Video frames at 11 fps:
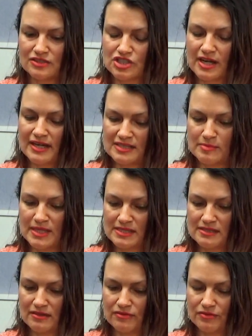Chinese
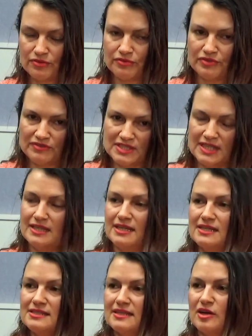medicine for 15 years and